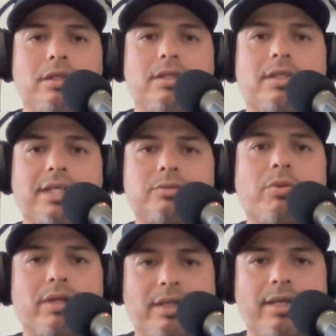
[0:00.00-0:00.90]
That's
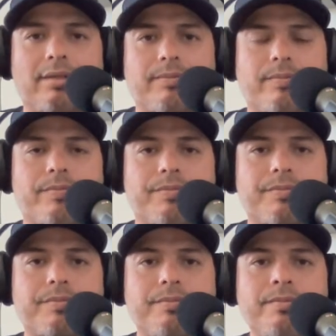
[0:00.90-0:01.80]
one thing.
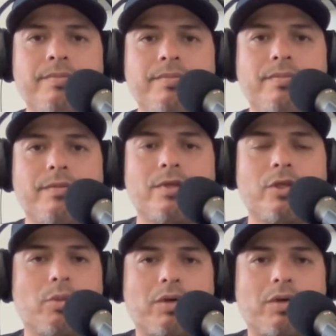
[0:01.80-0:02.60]
You